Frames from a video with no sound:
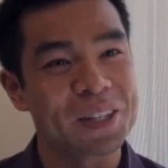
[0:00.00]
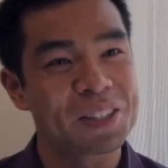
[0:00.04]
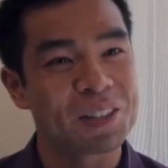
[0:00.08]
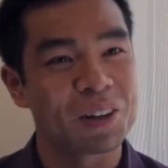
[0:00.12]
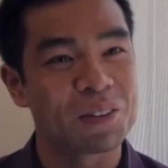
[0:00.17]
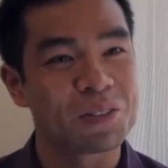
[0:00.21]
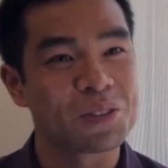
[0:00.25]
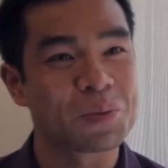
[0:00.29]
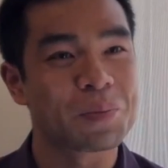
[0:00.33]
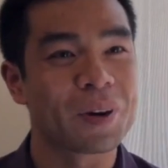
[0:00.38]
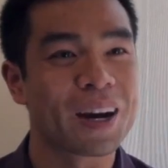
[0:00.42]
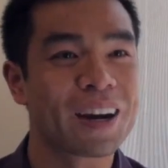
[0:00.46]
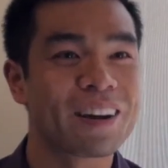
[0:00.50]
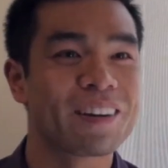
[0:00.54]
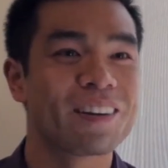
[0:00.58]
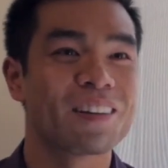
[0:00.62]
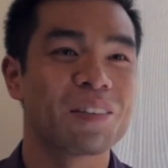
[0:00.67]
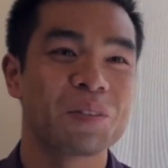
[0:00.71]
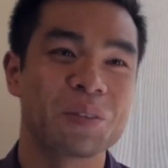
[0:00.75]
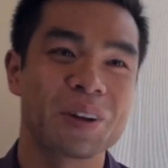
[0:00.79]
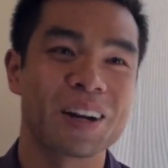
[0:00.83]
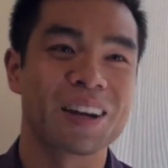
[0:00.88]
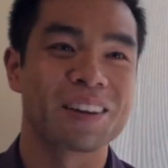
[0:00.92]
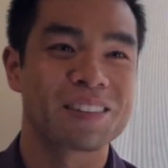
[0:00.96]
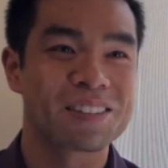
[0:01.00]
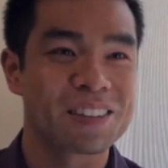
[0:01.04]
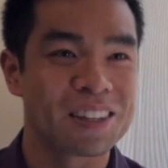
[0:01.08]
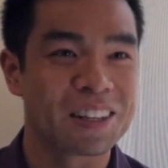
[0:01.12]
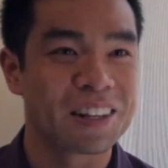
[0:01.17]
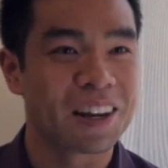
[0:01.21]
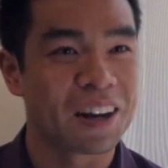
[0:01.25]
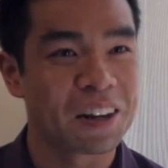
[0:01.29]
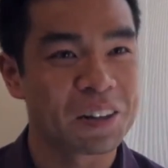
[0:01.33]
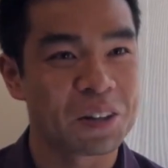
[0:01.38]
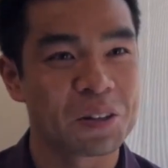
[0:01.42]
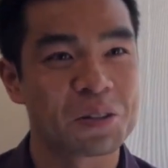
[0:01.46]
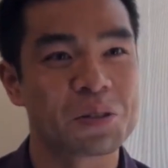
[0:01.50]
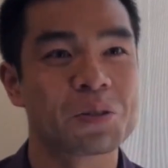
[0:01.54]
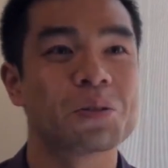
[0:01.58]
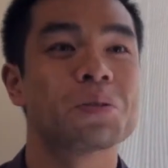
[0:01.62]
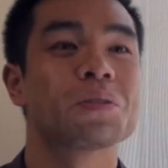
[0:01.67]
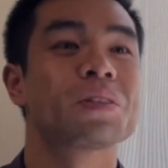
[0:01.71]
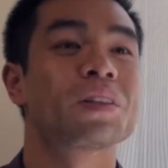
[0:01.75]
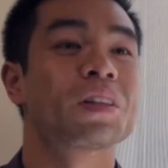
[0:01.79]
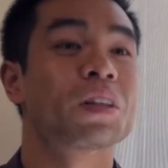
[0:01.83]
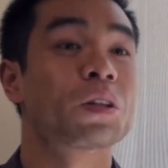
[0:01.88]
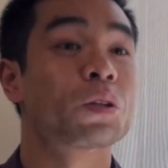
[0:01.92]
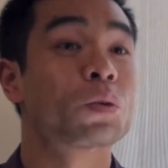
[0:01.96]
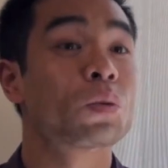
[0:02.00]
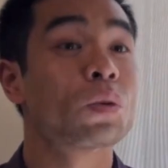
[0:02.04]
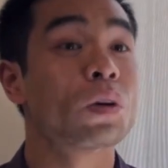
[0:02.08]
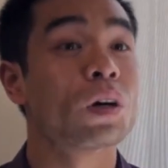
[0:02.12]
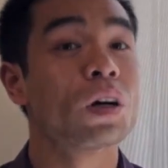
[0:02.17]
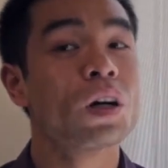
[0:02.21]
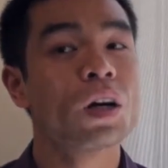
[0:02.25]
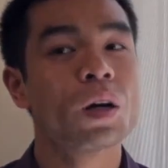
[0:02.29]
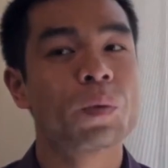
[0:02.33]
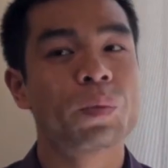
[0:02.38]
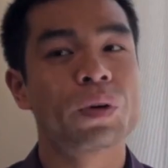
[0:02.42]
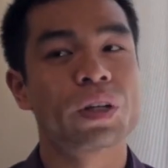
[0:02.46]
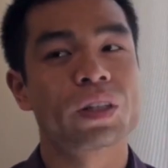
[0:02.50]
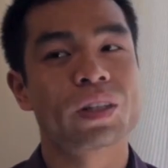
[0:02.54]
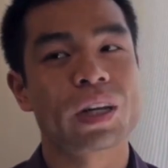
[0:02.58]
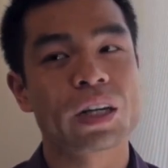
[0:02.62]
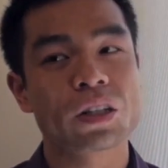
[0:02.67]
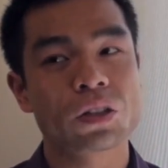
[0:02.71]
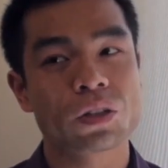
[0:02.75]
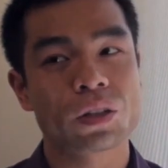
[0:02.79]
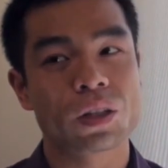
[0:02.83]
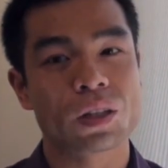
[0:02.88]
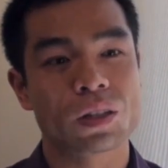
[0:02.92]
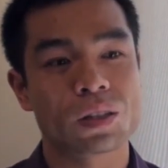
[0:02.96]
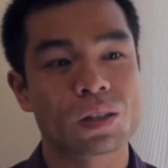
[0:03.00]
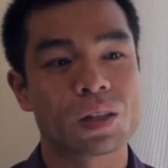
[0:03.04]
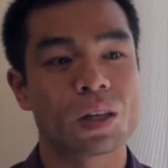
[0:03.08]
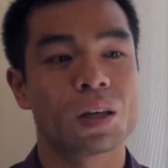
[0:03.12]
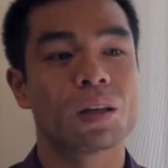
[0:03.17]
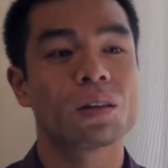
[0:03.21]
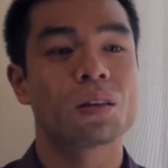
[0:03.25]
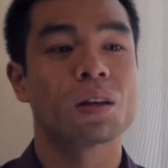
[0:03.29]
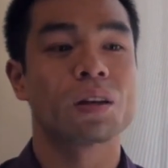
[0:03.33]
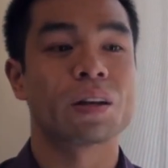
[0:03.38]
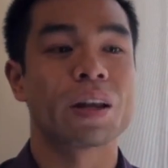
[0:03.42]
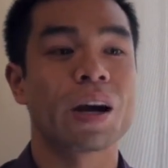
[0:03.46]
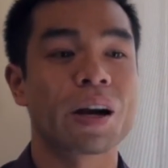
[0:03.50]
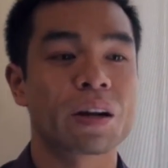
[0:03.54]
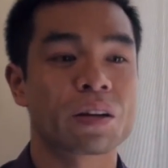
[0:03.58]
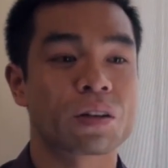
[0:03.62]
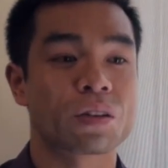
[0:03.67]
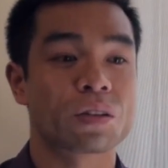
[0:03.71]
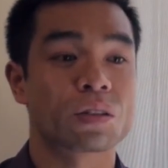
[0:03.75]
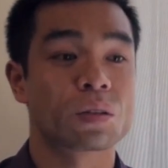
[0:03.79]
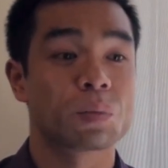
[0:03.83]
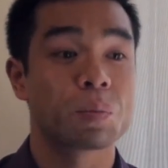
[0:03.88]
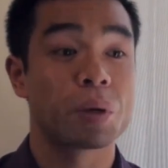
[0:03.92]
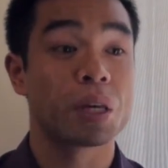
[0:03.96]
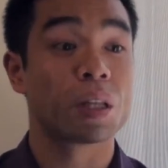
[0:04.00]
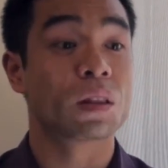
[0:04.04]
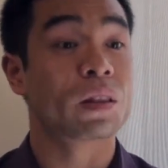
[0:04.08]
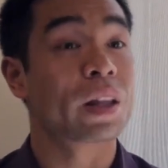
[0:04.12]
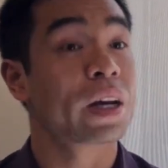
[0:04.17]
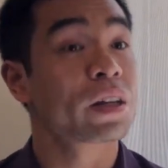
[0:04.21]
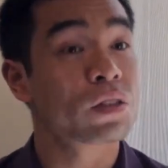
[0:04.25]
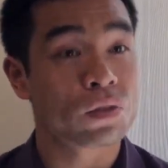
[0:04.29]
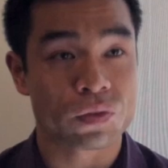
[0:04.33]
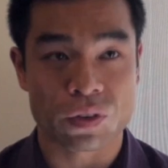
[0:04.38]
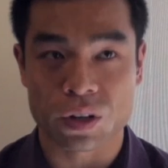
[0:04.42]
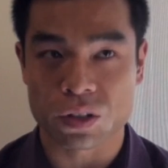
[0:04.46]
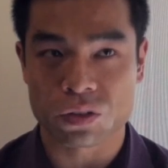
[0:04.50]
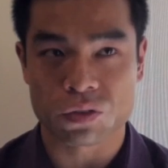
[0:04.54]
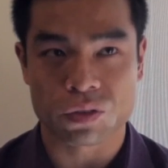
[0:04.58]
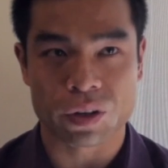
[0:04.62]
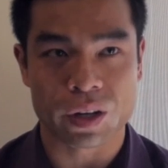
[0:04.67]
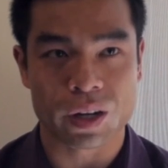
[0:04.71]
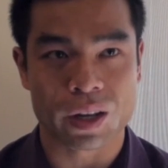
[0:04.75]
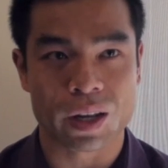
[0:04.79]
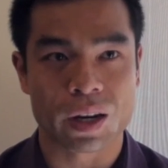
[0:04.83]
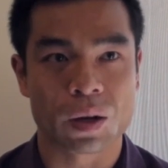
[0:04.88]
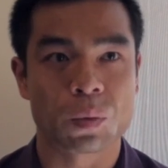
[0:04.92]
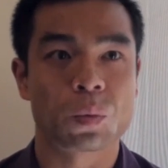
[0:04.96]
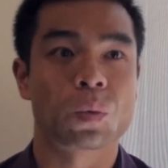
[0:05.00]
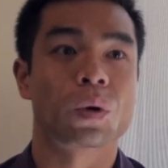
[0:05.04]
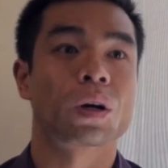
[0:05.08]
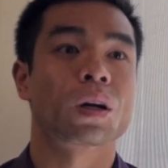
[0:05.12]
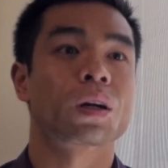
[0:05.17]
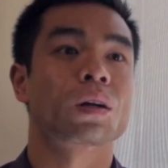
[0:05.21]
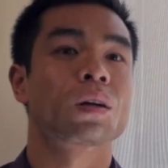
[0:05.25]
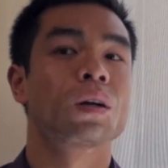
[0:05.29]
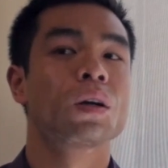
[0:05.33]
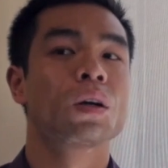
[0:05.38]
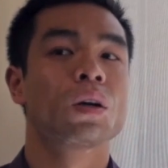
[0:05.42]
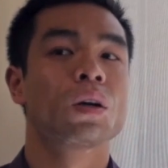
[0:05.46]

myself smile when I see doctors using the tool, but it's actually seeing the doctors be less frustrated at work,